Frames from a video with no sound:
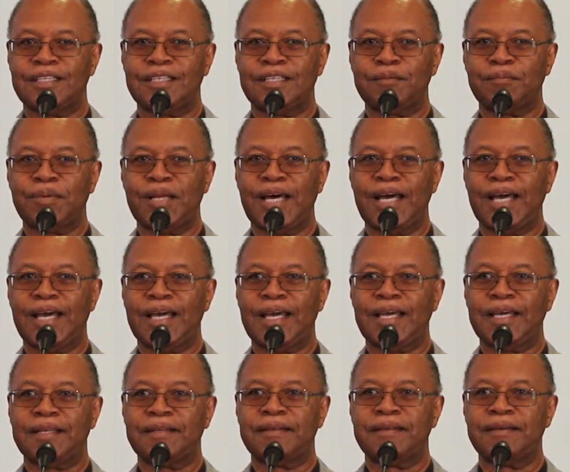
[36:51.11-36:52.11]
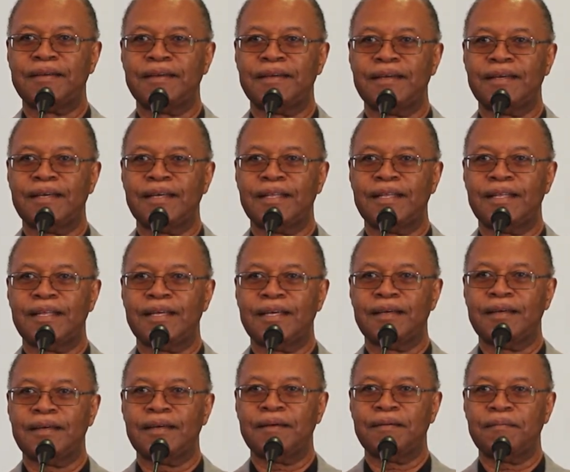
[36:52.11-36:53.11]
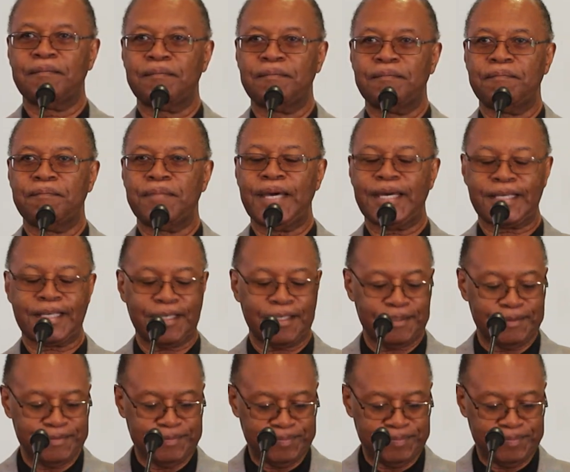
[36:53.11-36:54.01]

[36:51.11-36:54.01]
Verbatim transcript: the blind beggar?